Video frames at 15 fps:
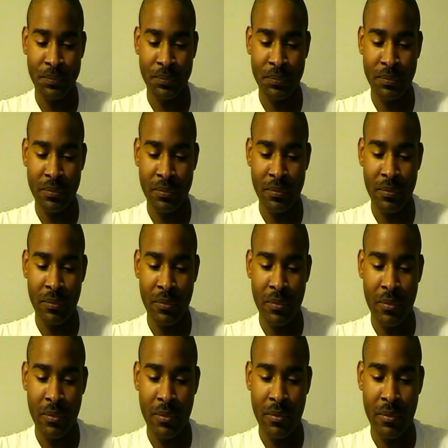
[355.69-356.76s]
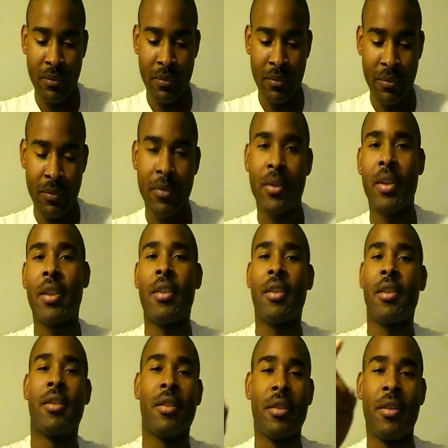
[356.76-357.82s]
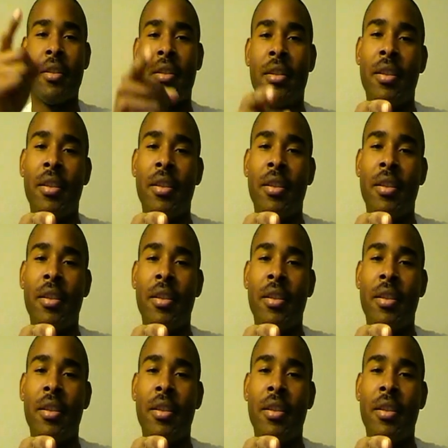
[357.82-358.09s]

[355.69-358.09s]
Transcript: (no one is talking)